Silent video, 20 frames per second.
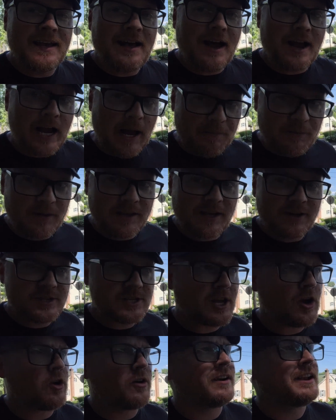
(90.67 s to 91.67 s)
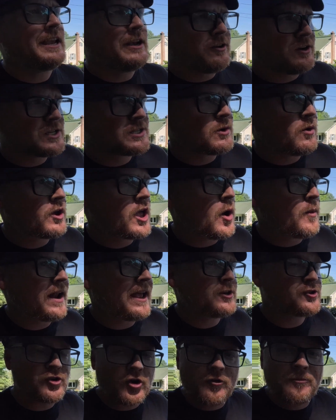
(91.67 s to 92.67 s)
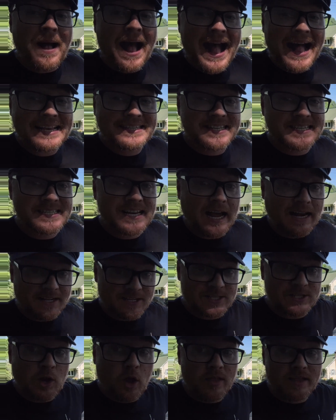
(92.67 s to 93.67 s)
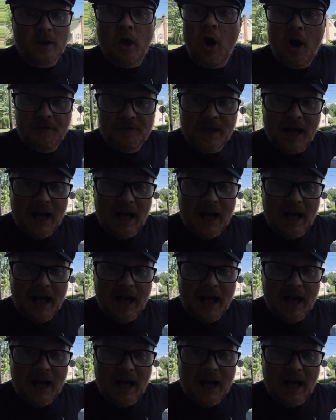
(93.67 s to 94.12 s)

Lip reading: a couple of years ago, or a year or so ago, when I drove past the sign and saw it off the